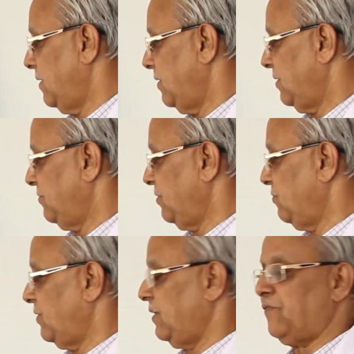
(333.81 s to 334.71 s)
You see
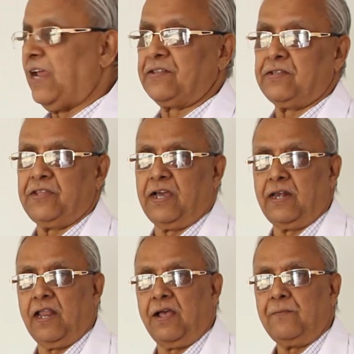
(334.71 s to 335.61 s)
only fracture of the
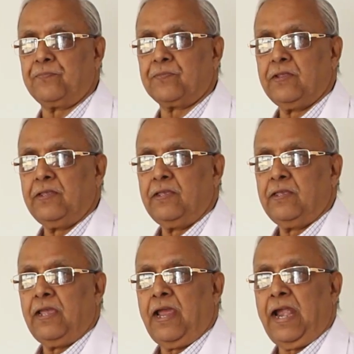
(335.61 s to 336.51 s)
ulna,
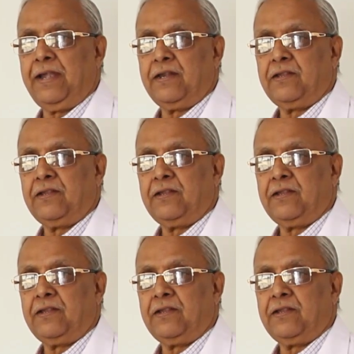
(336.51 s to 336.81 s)
and